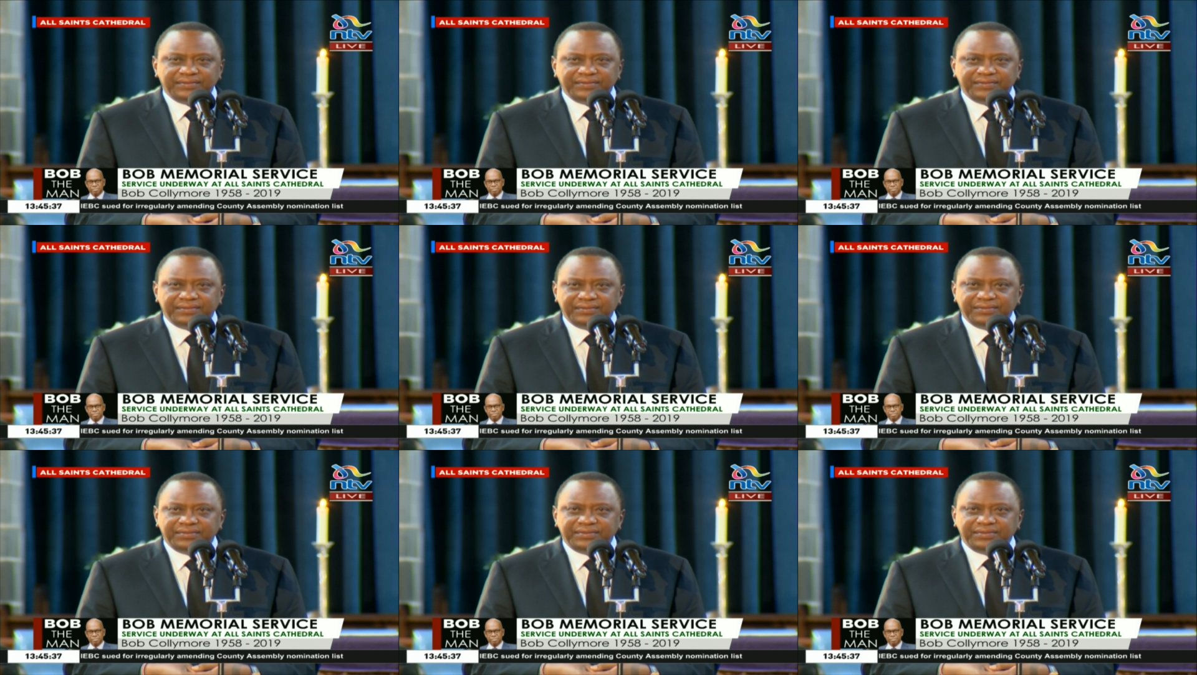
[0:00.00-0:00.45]

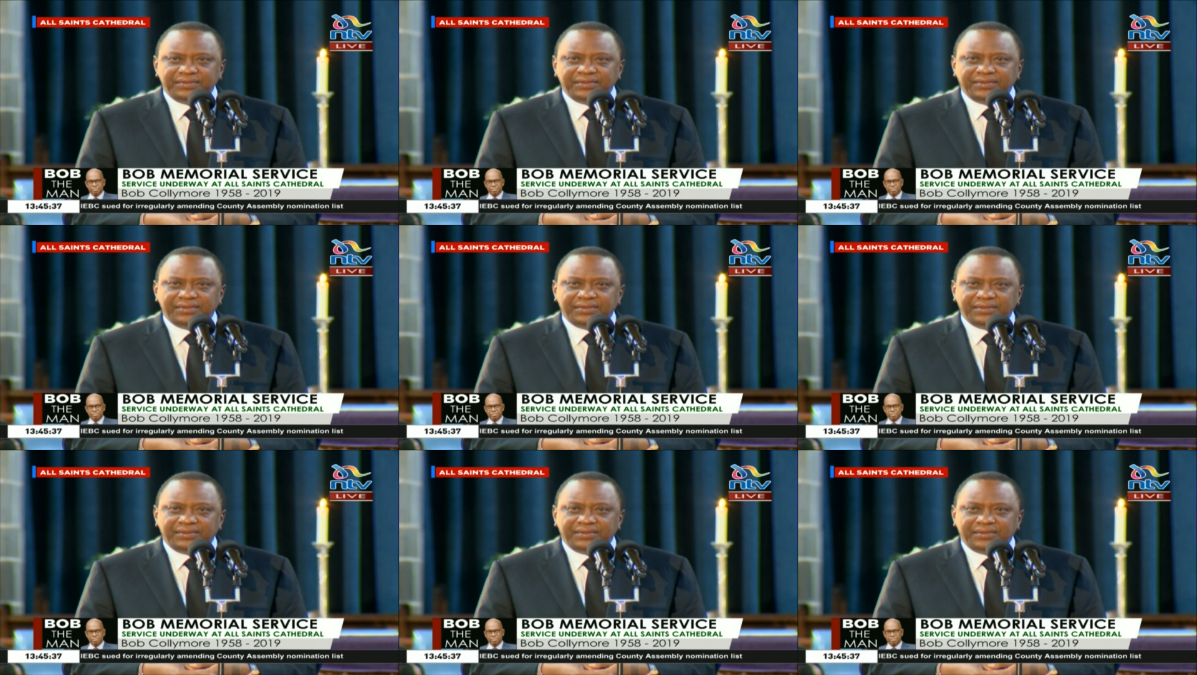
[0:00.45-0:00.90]

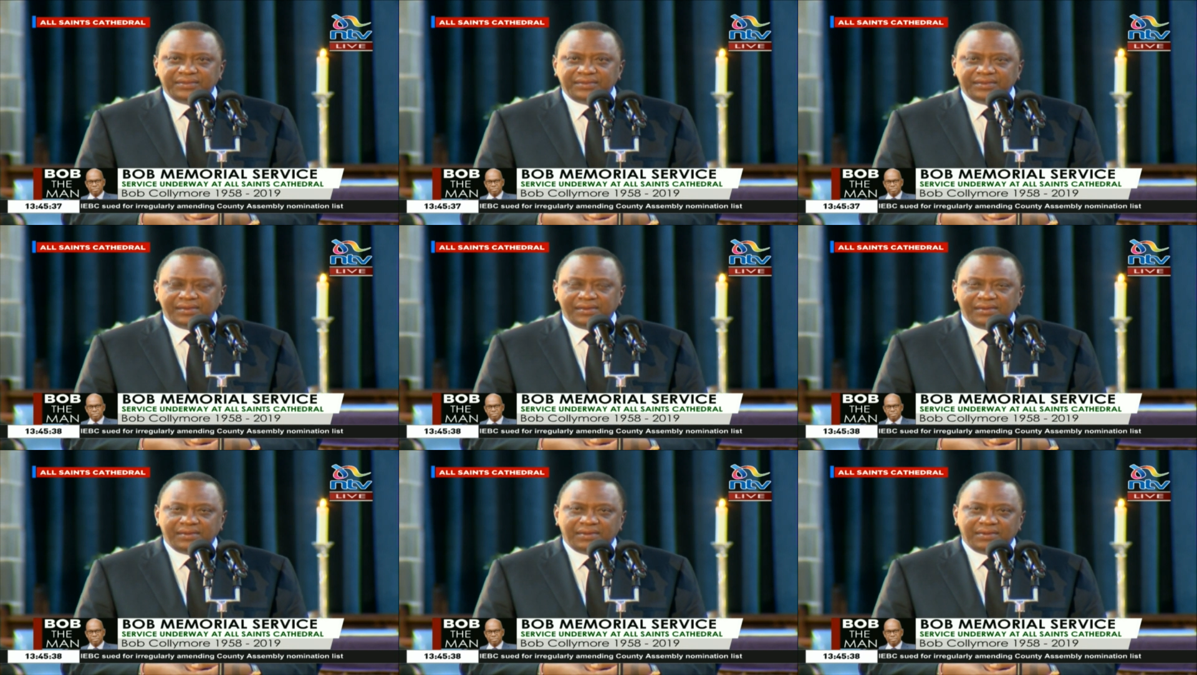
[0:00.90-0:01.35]

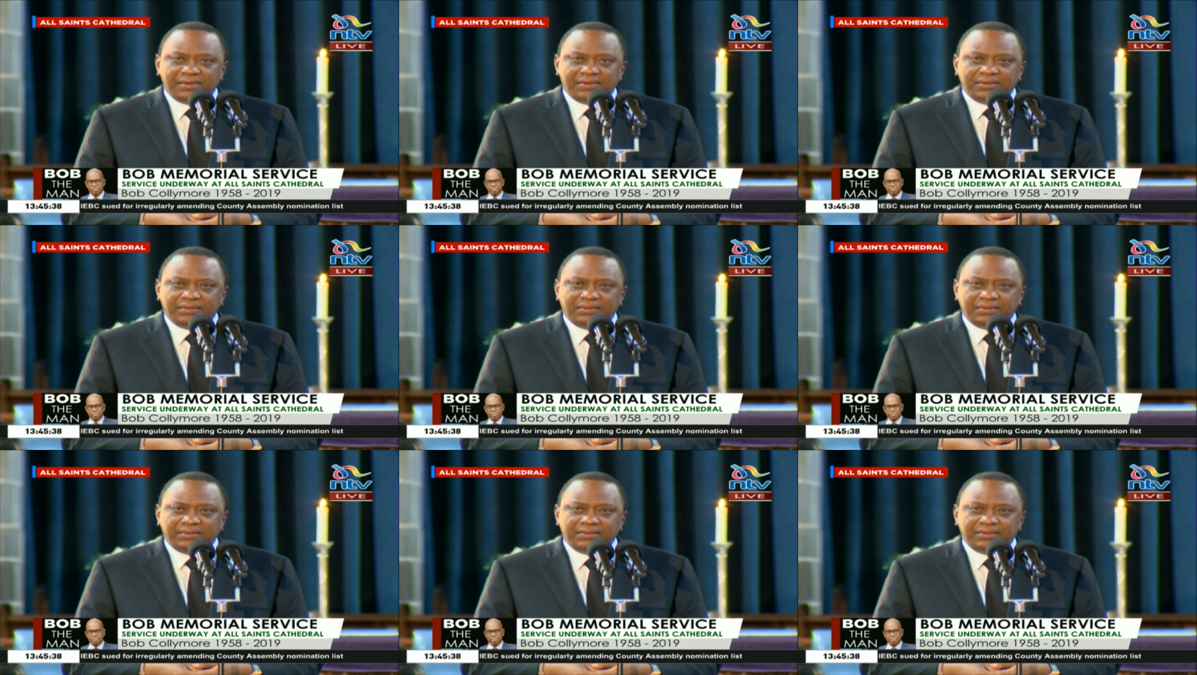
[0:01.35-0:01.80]

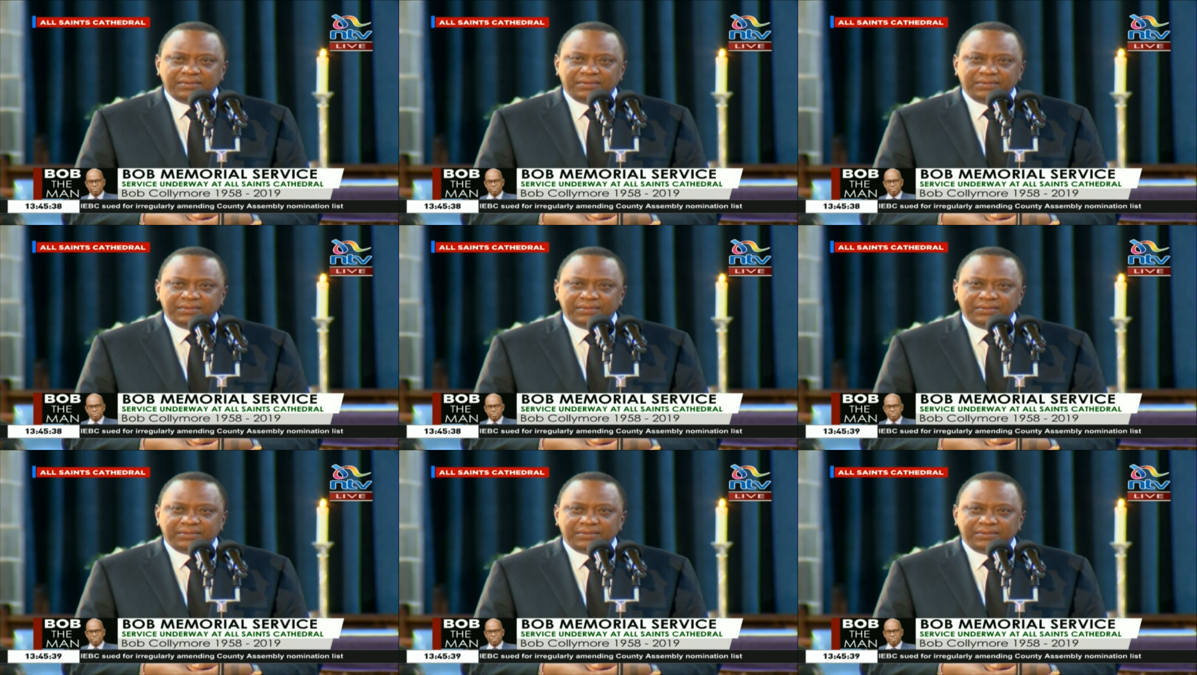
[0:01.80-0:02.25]

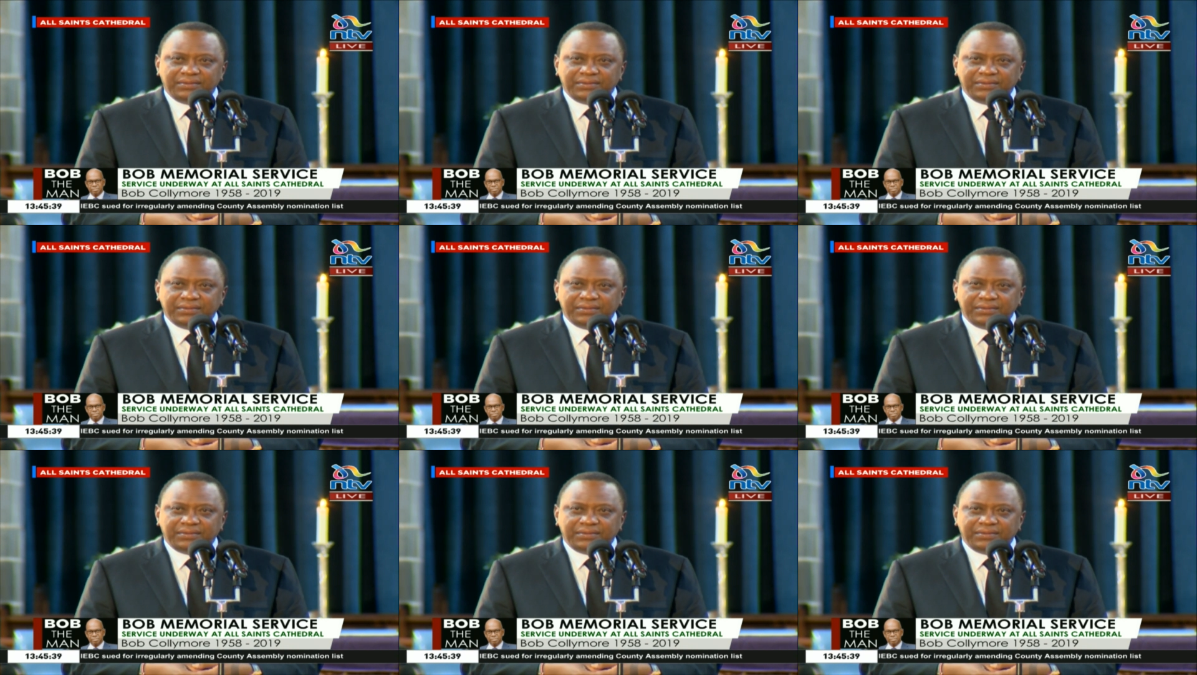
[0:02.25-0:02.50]
Nobody speaks.